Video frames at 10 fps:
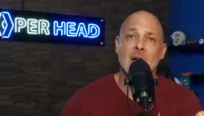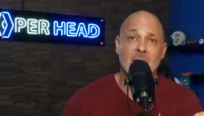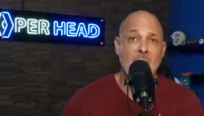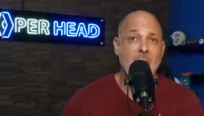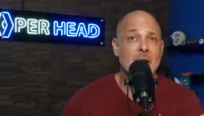
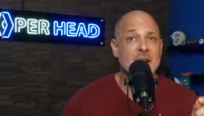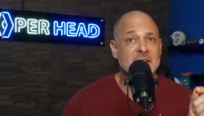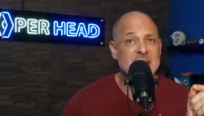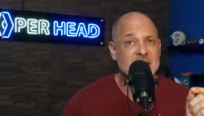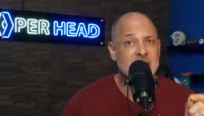Connor
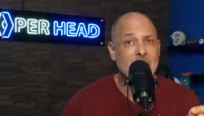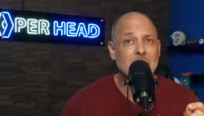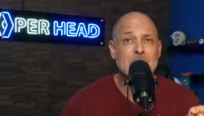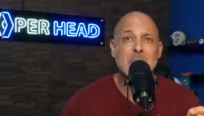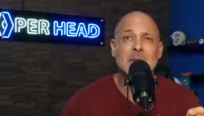has
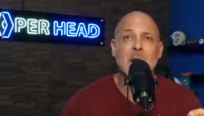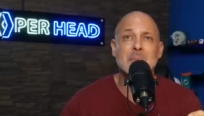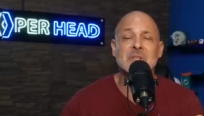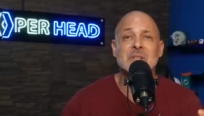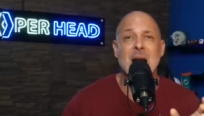definitely picked up
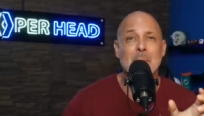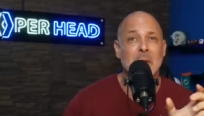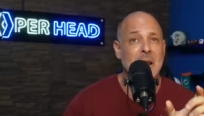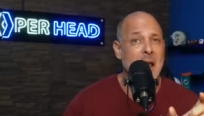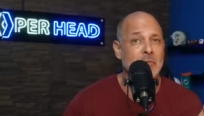his
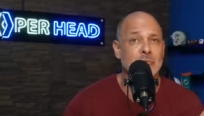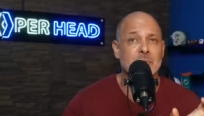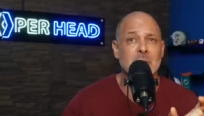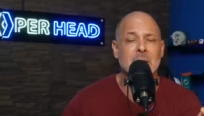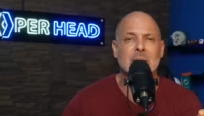snapping, and I
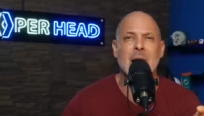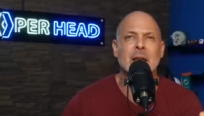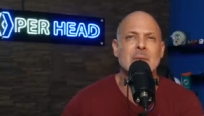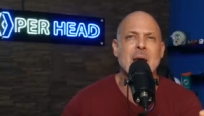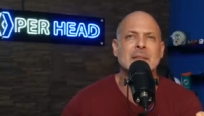really
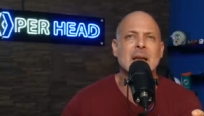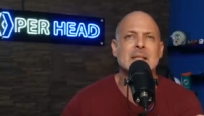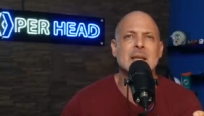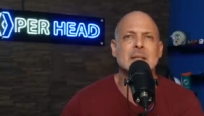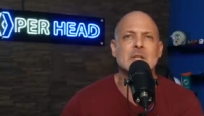like him at that
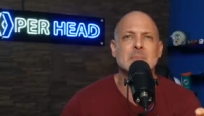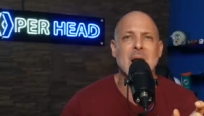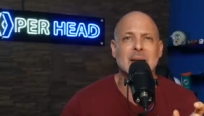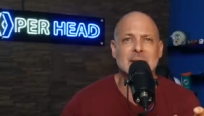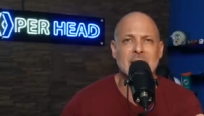center
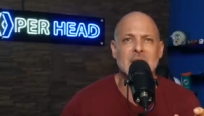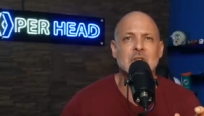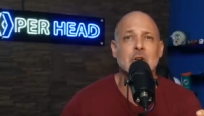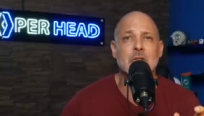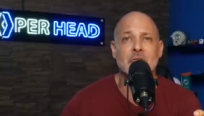spot. I think he's
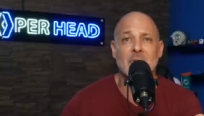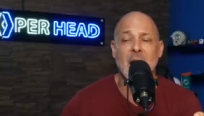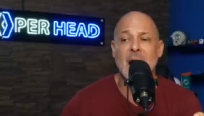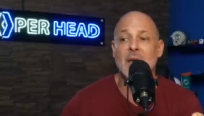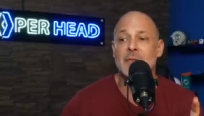going to
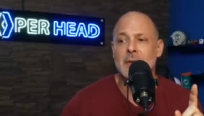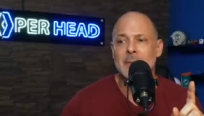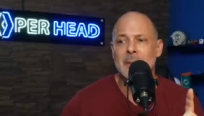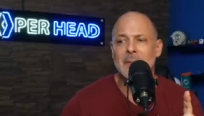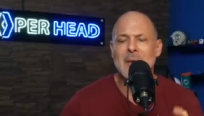thrive,
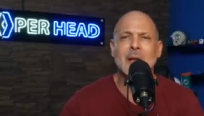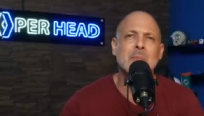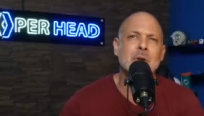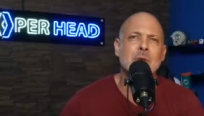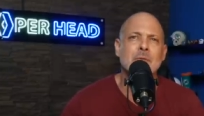and that could
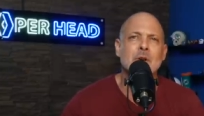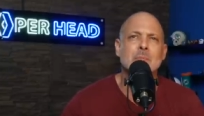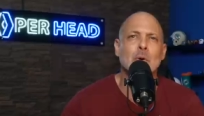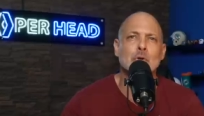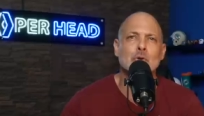be good for us
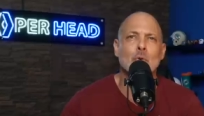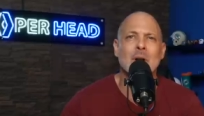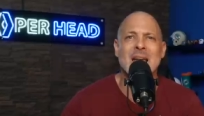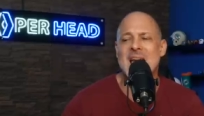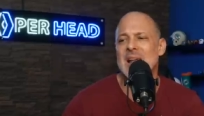both
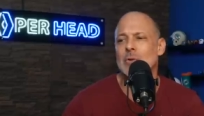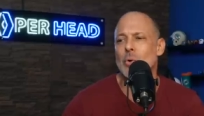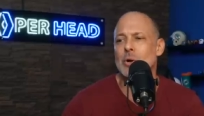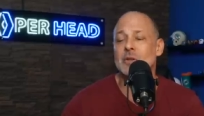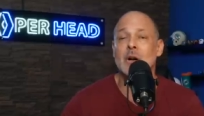short and
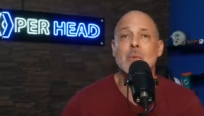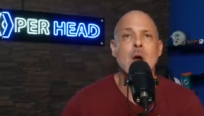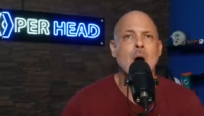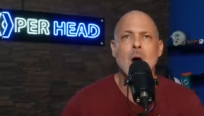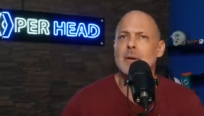long term.
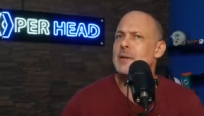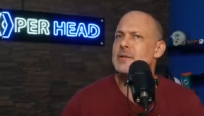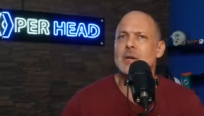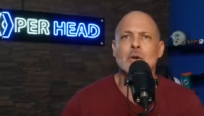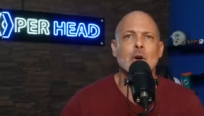Hunt
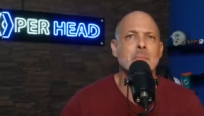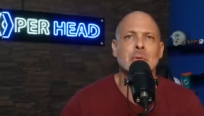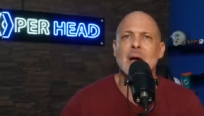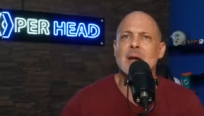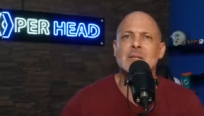is a good
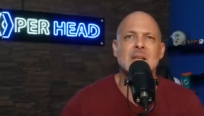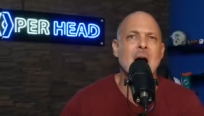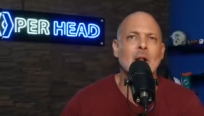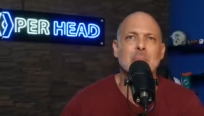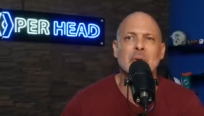player,
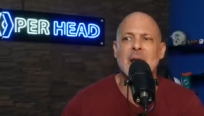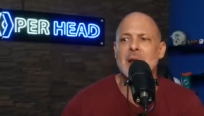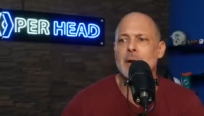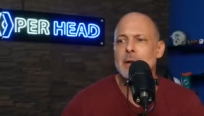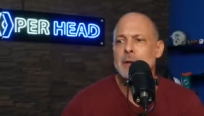solid
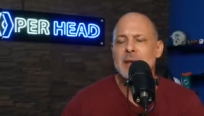player.